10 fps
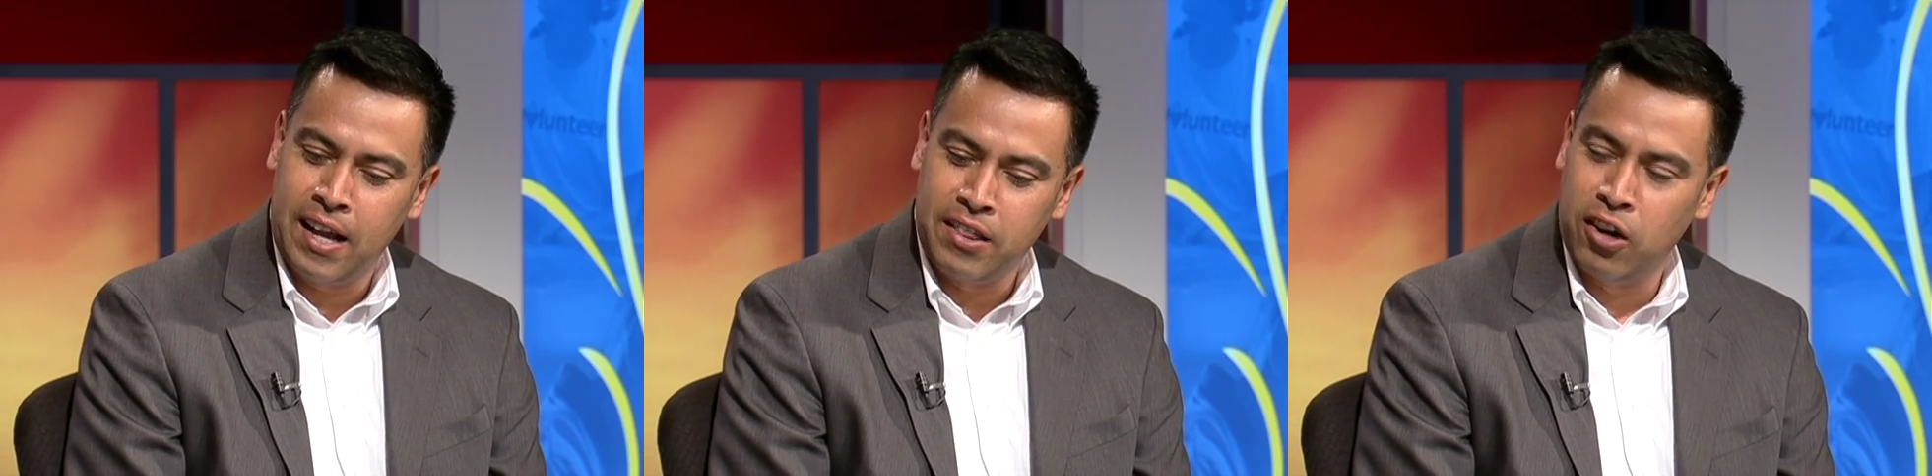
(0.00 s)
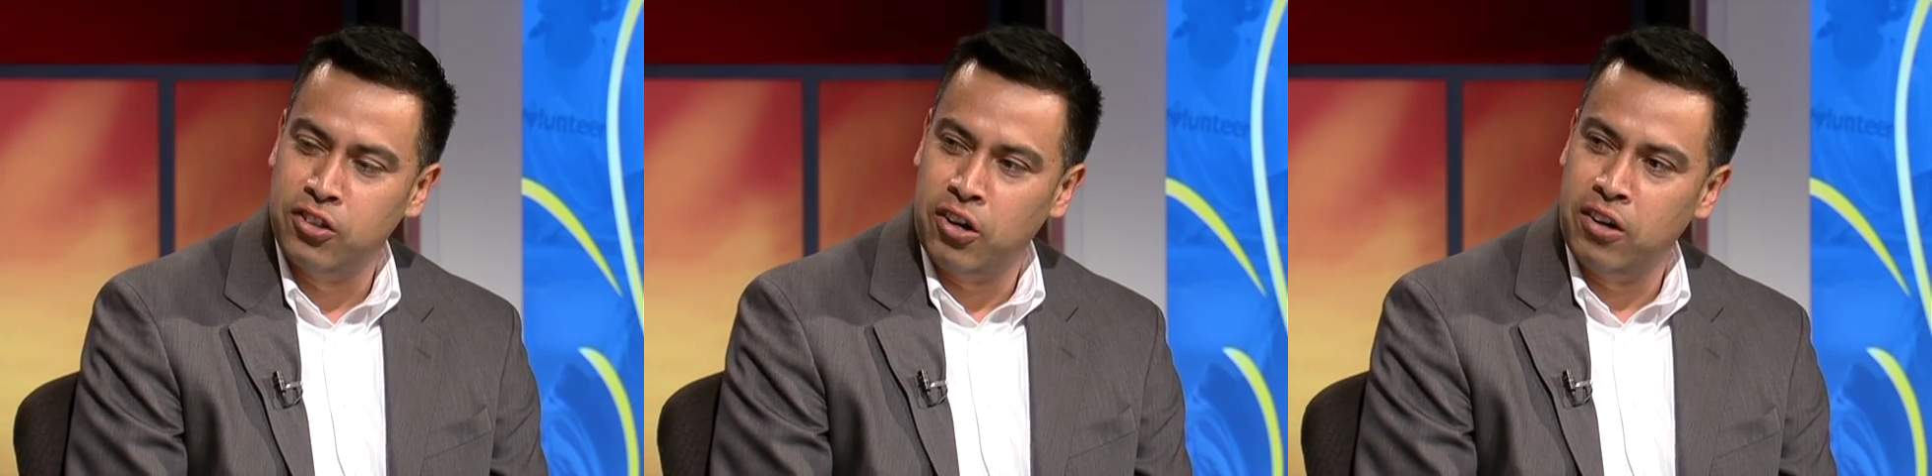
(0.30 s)
the
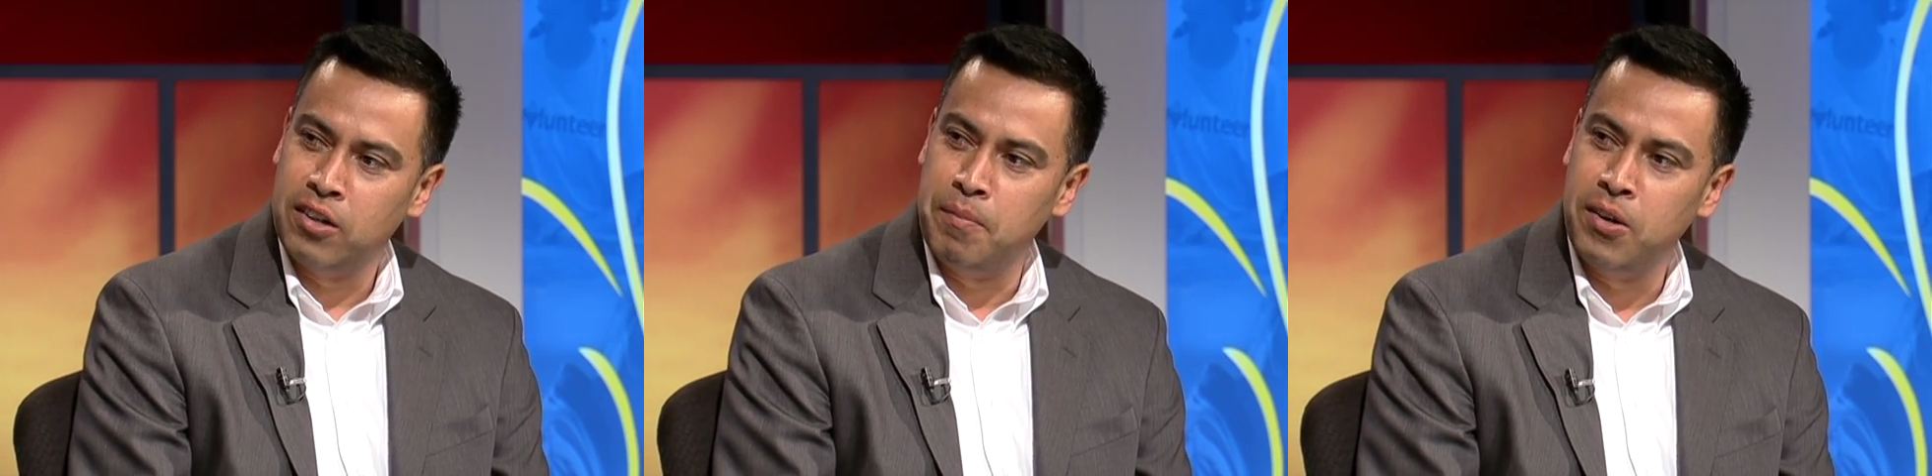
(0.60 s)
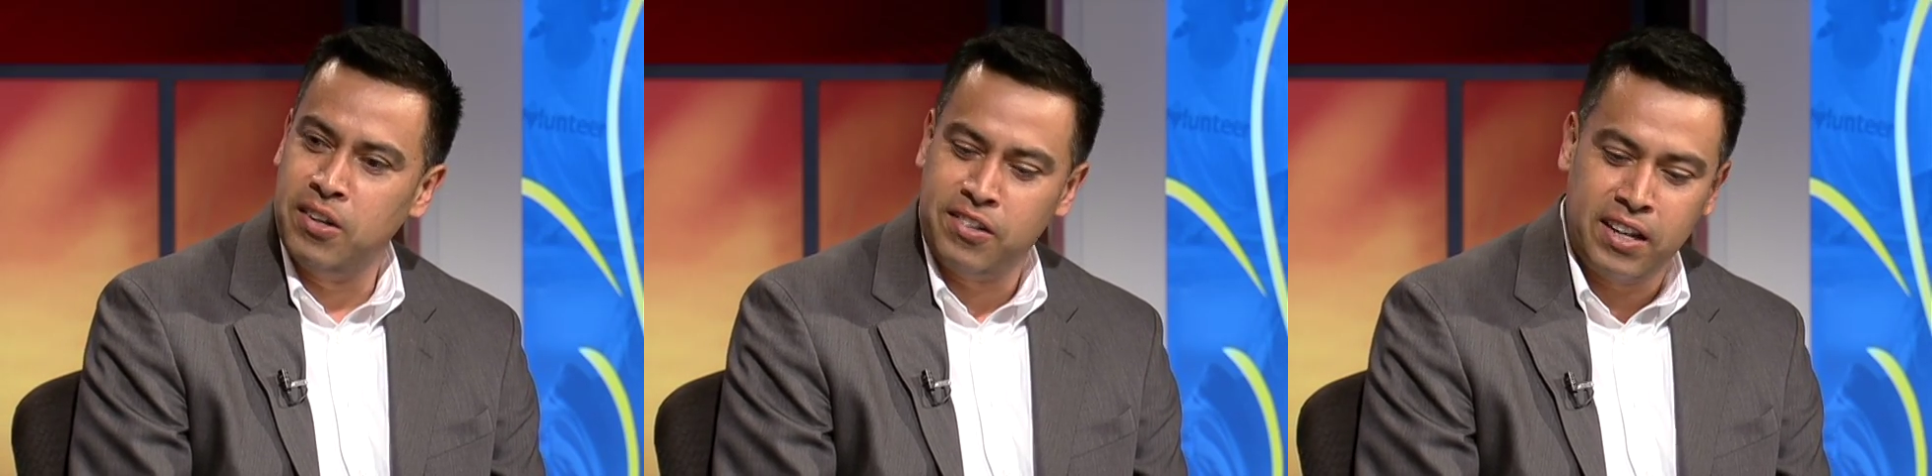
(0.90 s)
Honduran
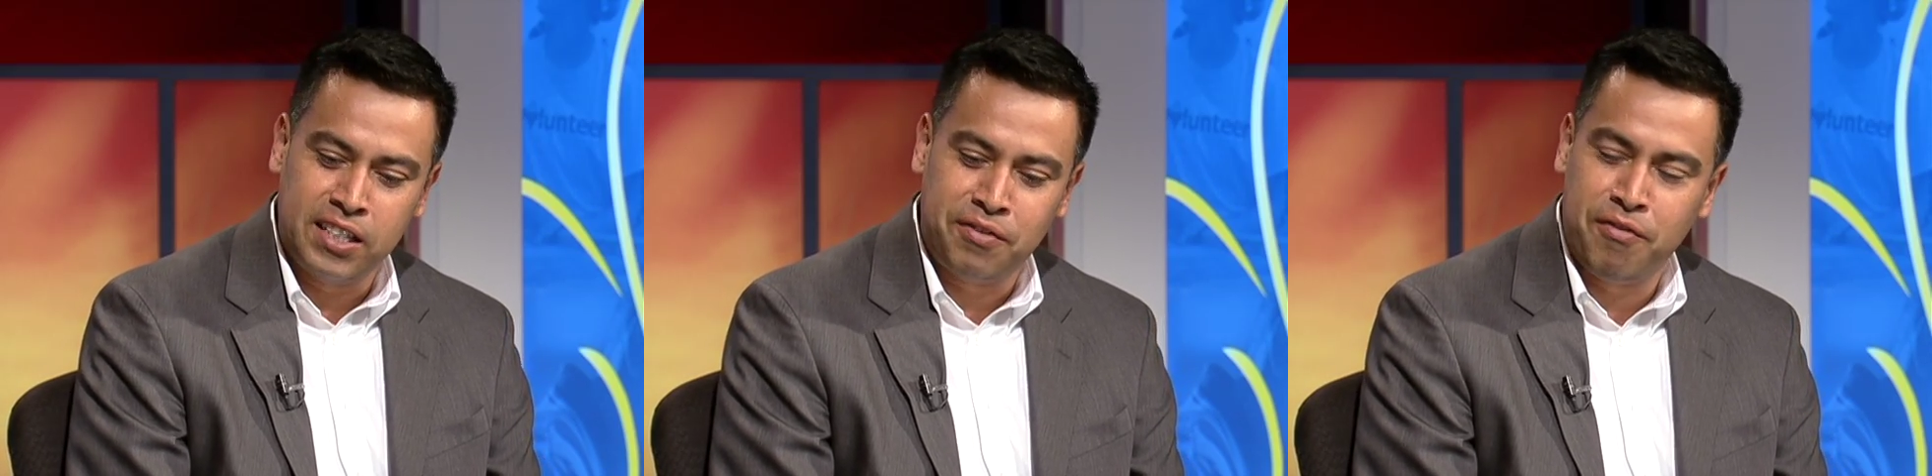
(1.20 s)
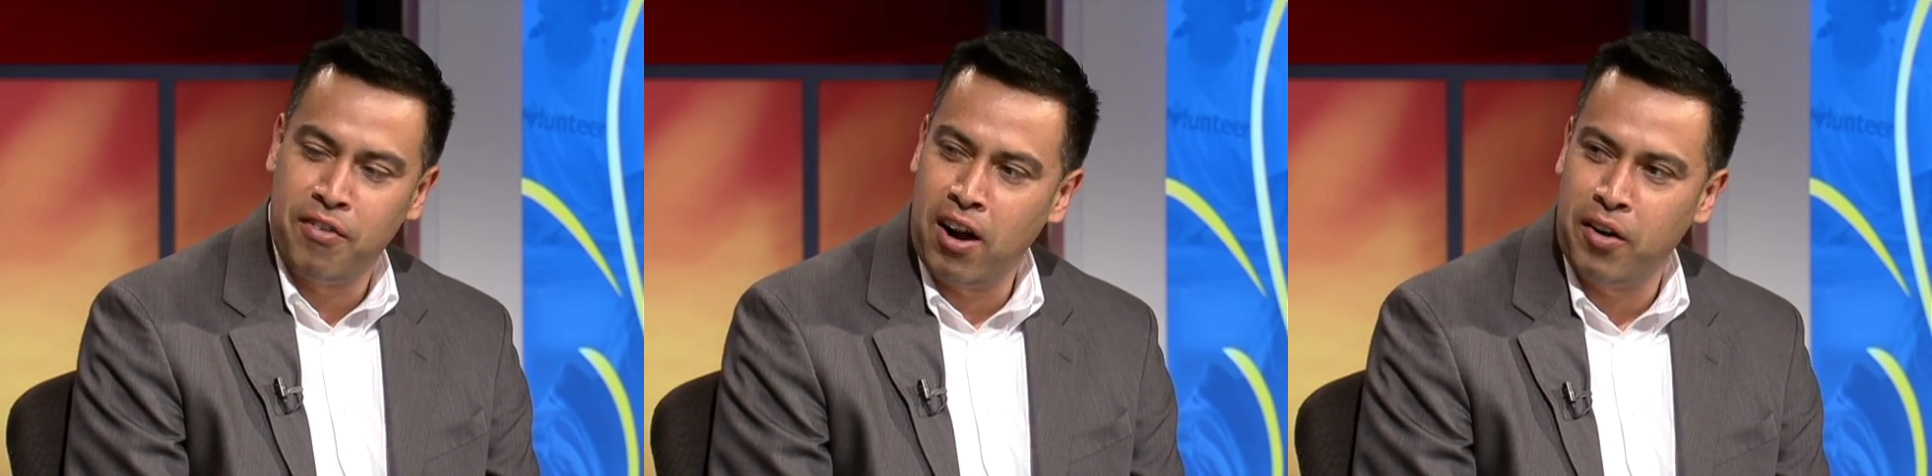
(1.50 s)
community is
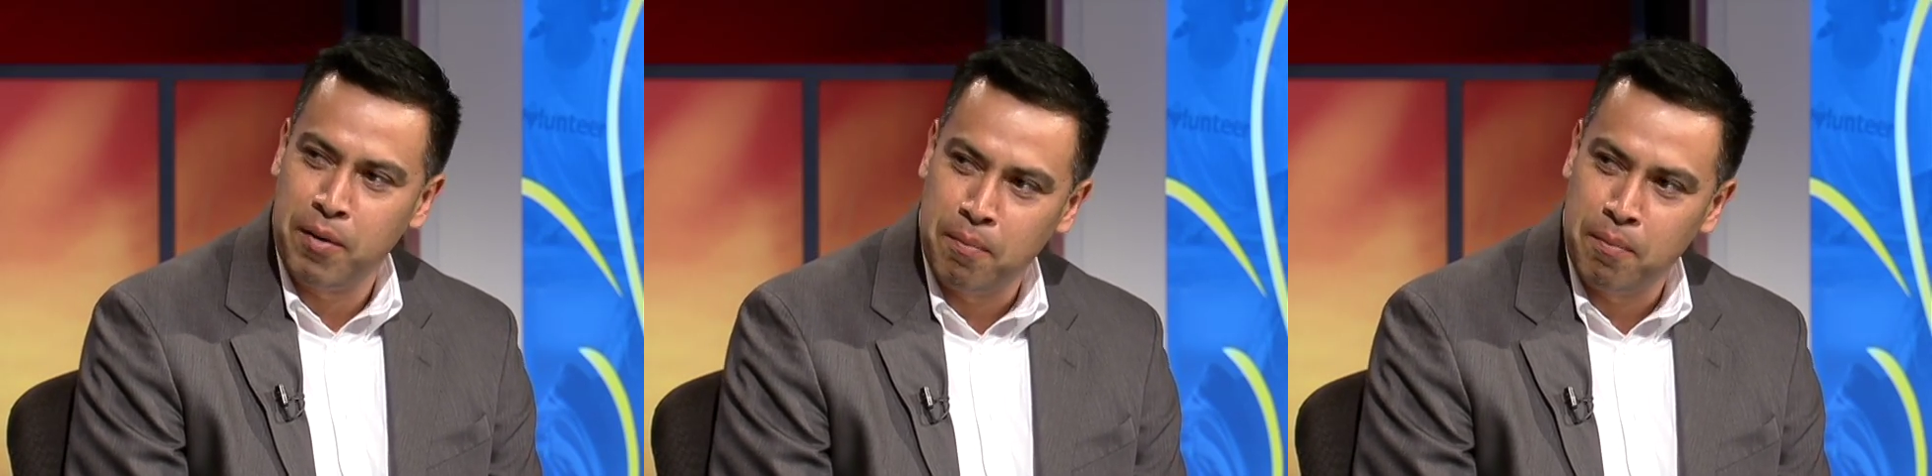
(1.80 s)
very